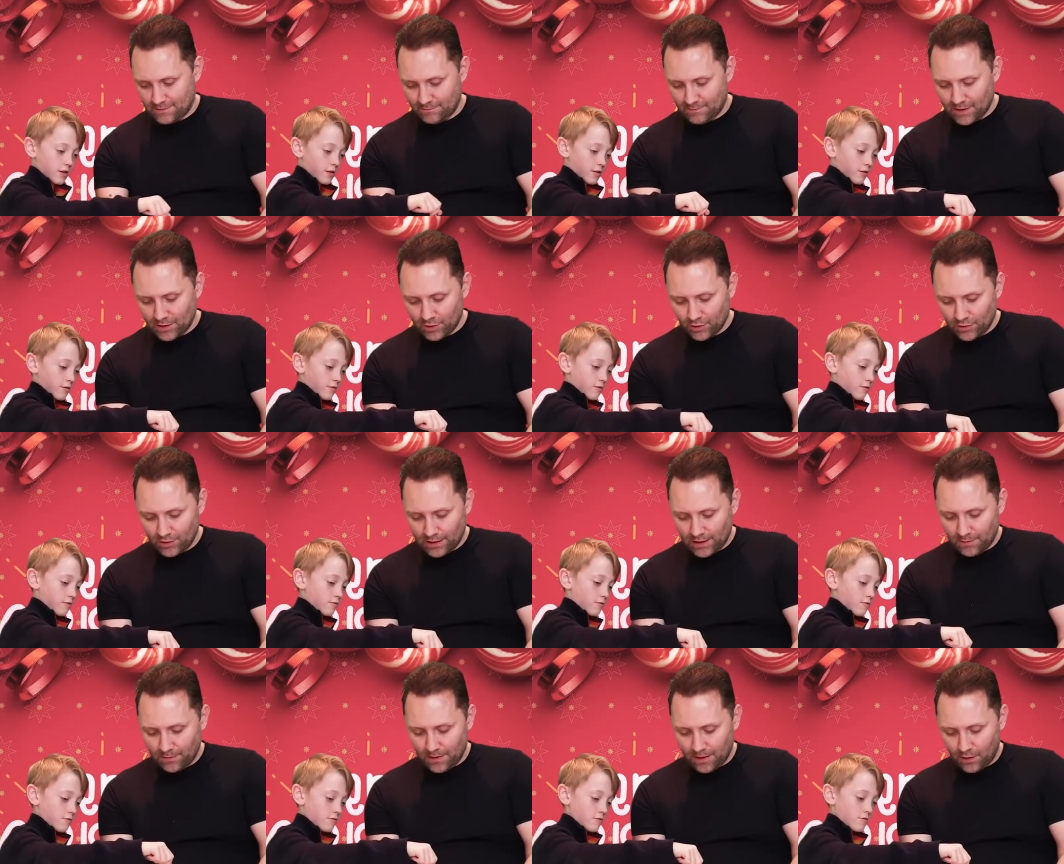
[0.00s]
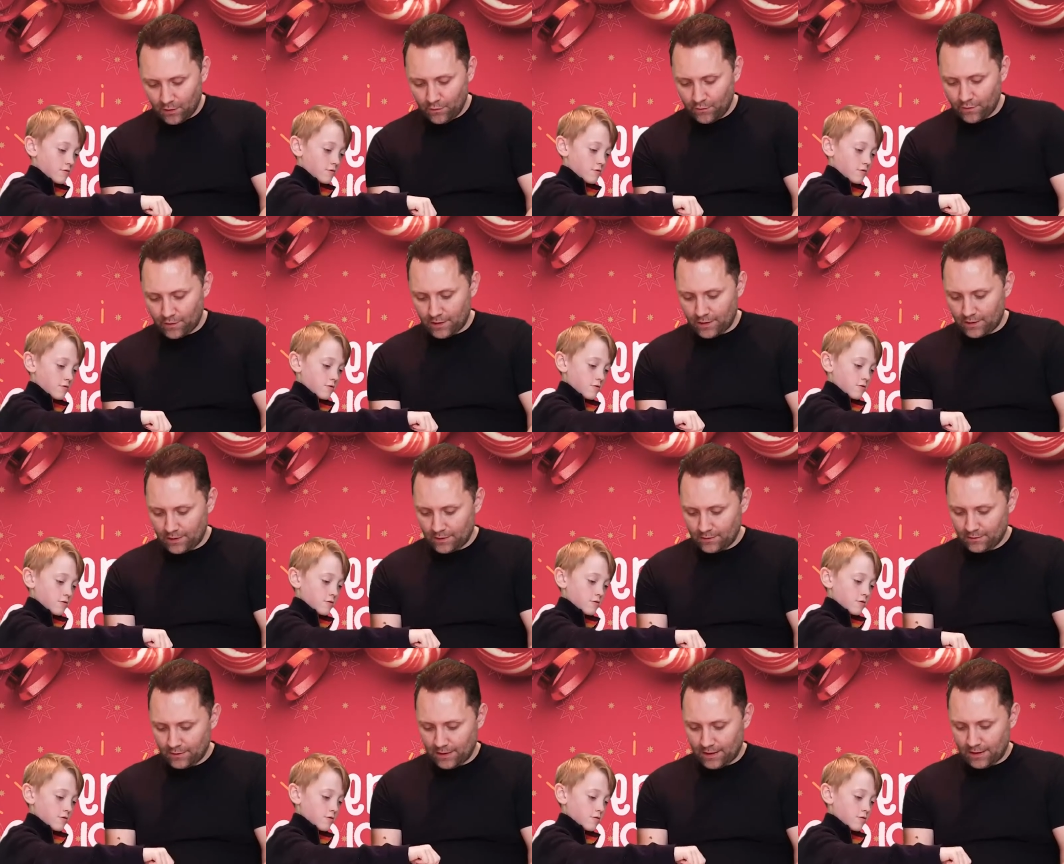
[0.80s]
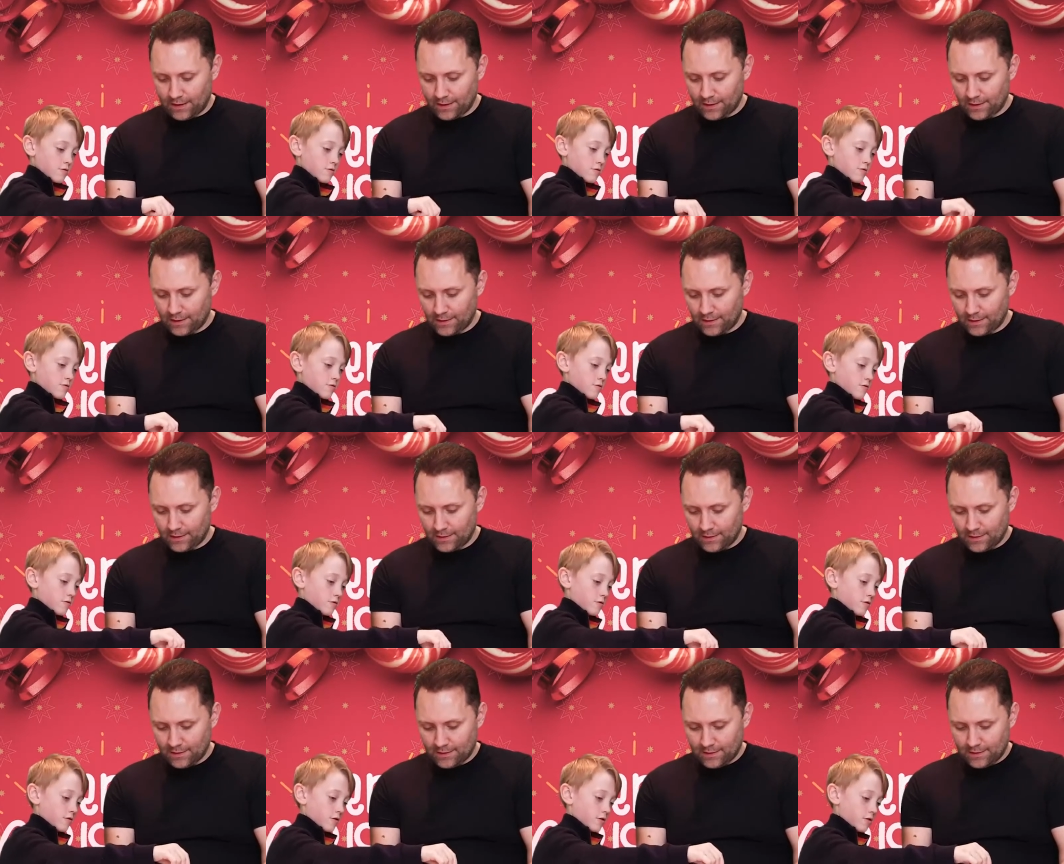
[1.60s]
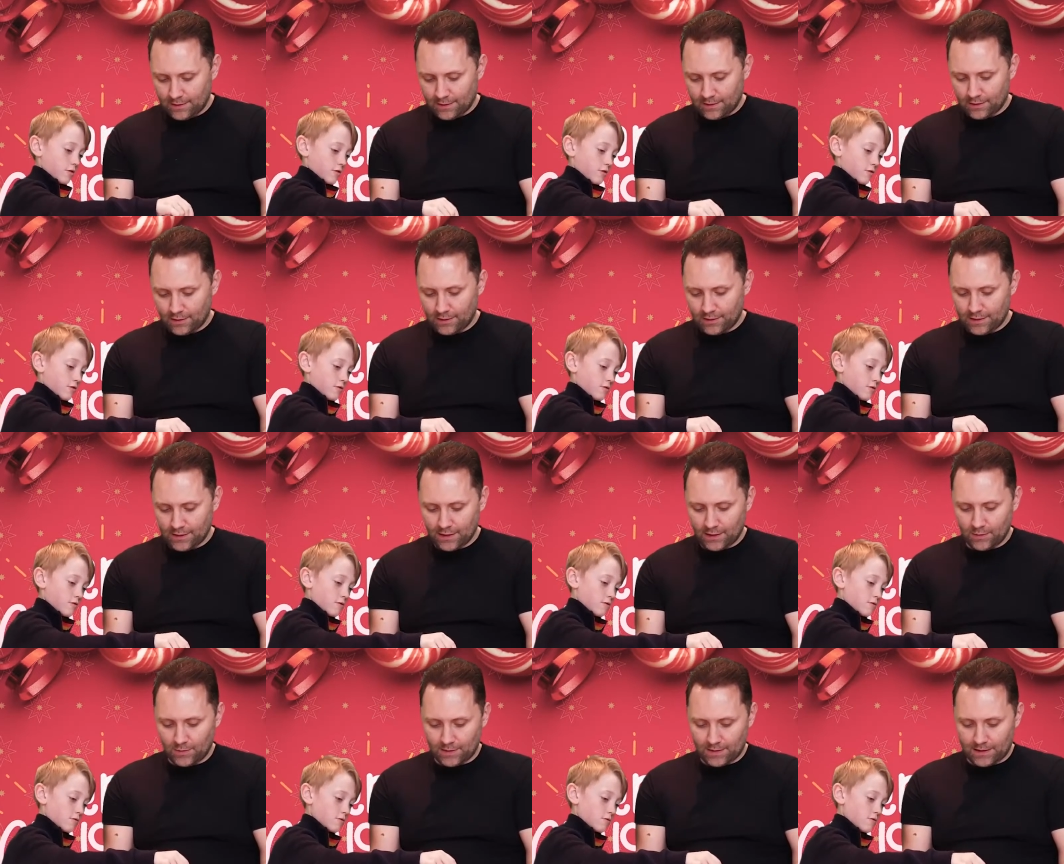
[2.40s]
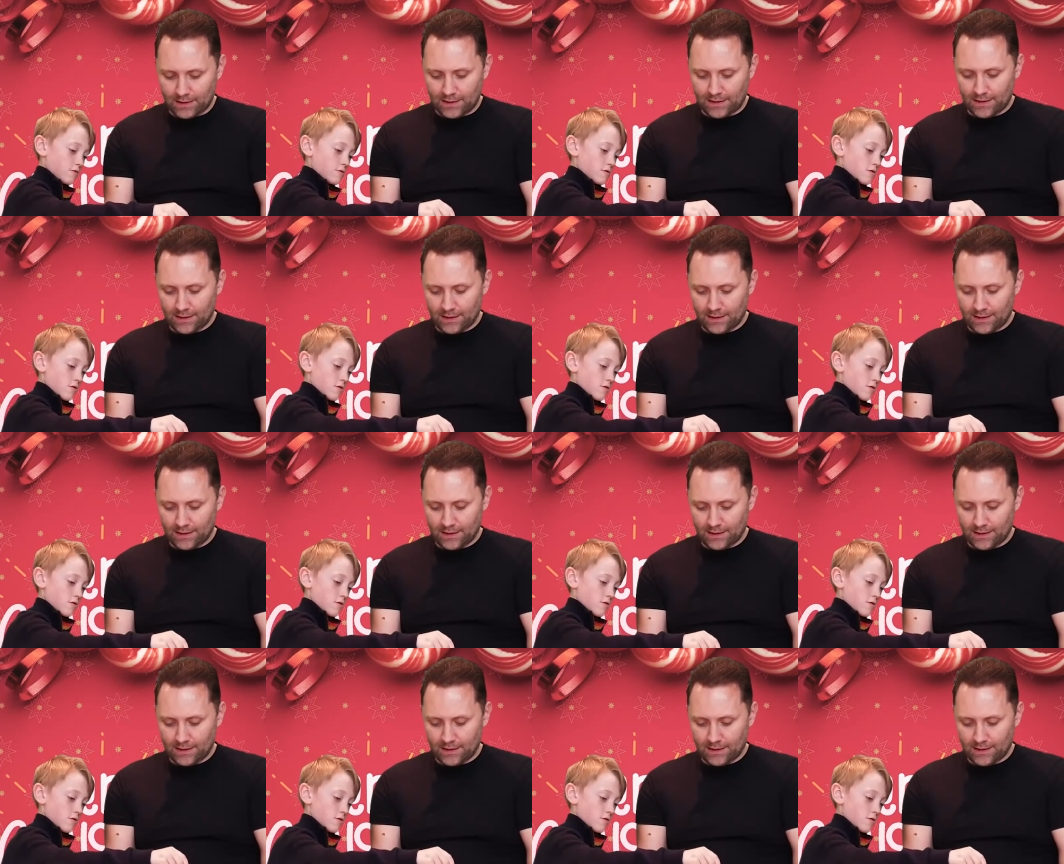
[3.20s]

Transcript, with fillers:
Speaker 1: Make sure you keep it over the thing. Yeah. Continuously.